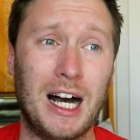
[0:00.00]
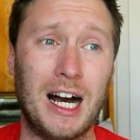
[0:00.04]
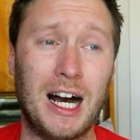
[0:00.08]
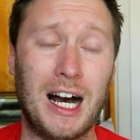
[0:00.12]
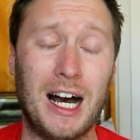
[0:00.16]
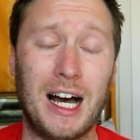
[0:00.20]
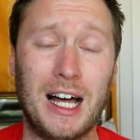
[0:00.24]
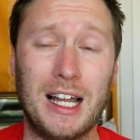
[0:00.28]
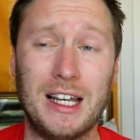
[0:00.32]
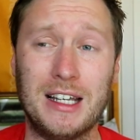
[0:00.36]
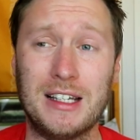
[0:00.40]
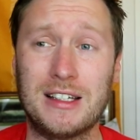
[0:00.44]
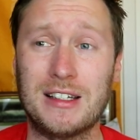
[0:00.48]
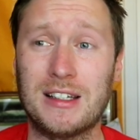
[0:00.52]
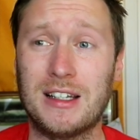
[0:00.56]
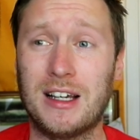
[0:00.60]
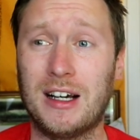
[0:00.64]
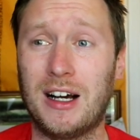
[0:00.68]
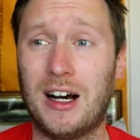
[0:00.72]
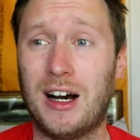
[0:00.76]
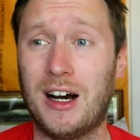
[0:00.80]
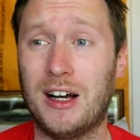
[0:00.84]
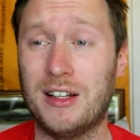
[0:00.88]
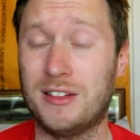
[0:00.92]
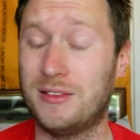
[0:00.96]
And
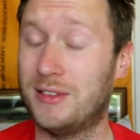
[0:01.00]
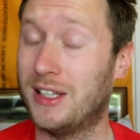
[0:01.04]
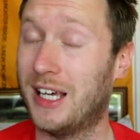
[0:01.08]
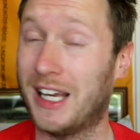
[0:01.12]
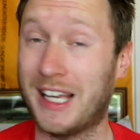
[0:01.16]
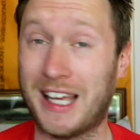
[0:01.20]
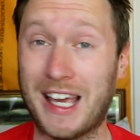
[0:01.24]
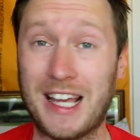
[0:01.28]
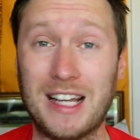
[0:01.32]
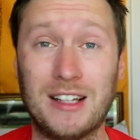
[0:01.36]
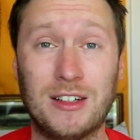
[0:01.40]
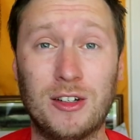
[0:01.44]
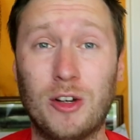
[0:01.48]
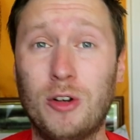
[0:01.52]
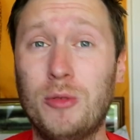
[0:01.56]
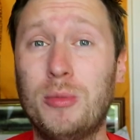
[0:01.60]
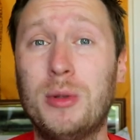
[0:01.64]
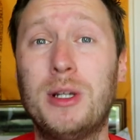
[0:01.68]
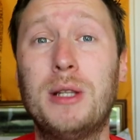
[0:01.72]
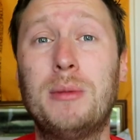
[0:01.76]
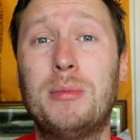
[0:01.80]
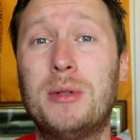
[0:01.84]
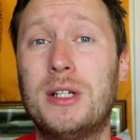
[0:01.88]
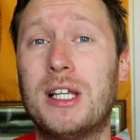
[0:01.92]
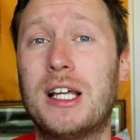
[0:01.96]
again,
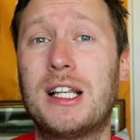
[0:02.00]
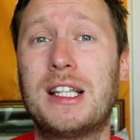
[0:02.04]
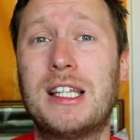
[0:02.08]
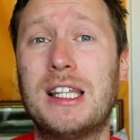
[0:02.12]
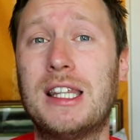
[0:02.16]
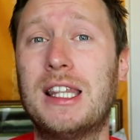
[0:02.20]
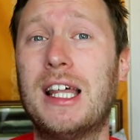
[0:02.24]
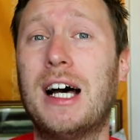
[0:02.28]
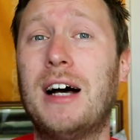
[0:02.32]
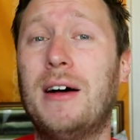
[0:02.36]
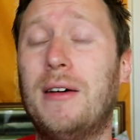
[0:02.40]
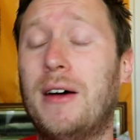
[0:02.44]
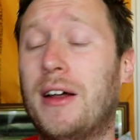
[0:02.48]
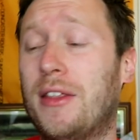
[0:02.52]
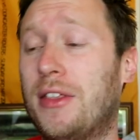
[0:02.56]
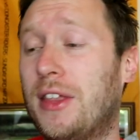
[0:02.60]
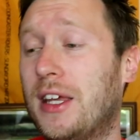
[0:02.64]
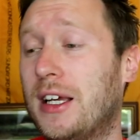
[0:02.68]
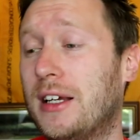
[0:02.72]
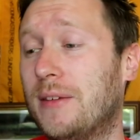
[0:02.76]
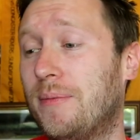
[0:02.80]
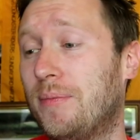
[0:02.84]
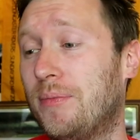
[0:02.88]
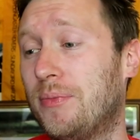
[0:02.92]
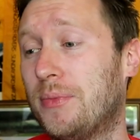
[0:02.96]
nobody predicted that. I
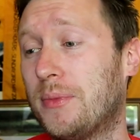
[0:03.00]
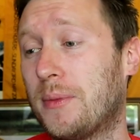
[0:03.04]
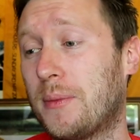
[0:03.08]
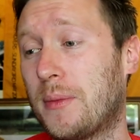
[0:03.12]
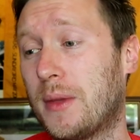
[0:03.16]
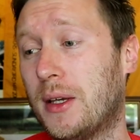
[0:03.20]
think